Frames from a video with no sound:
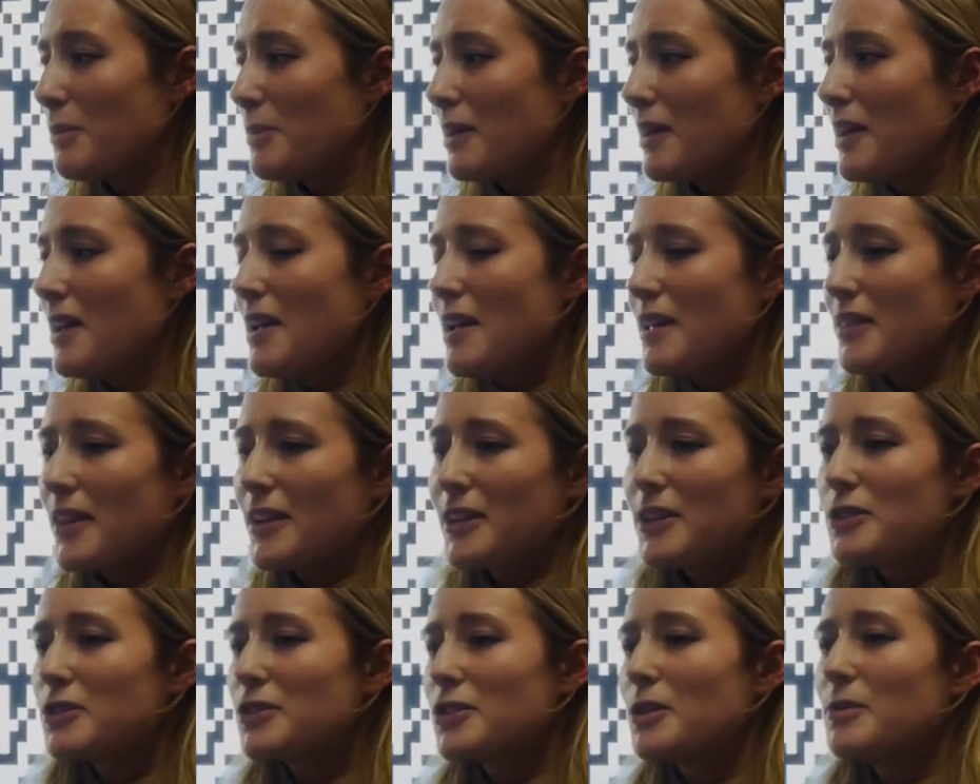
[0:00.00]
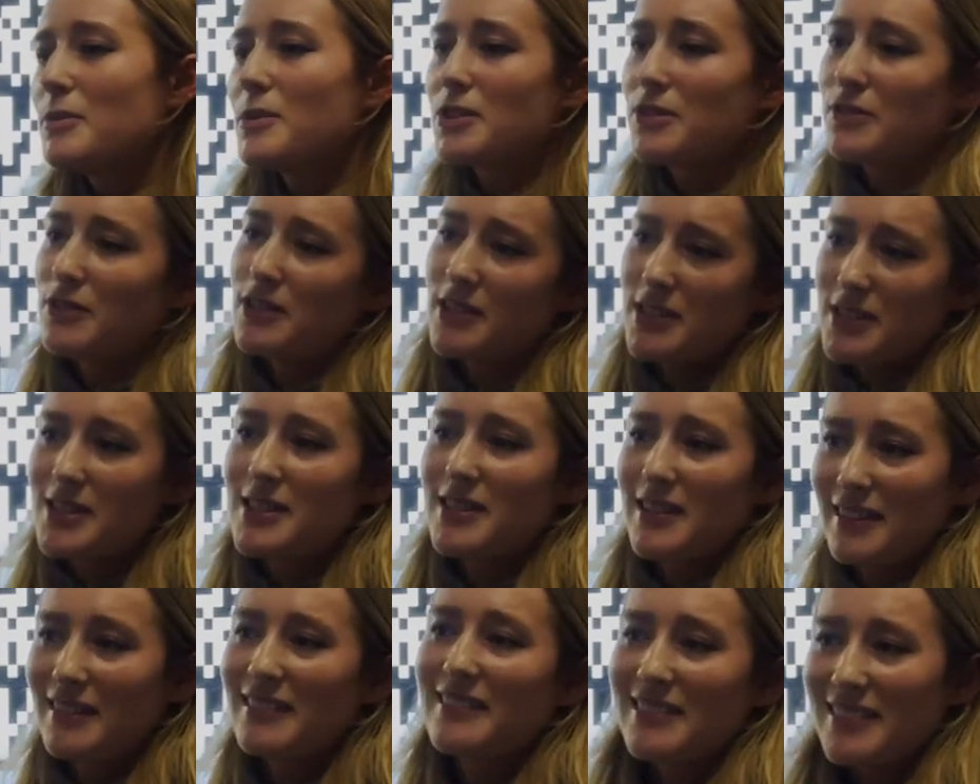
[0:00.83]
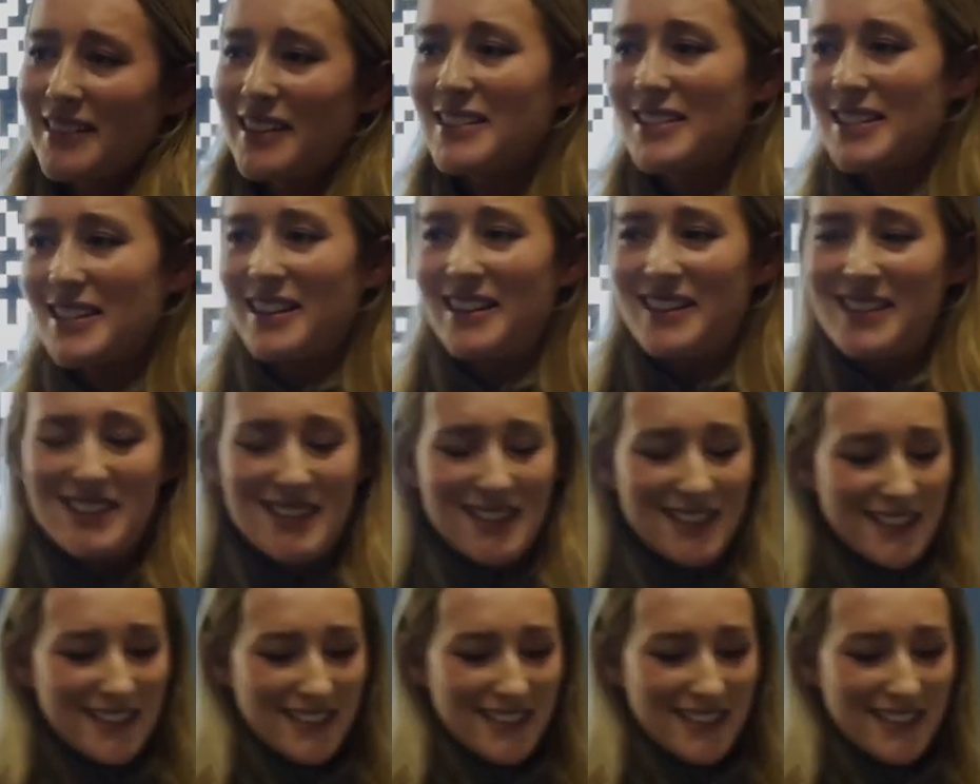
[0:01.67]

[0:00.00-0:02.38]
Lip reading: But thank you so much for listening. Thanks, guys.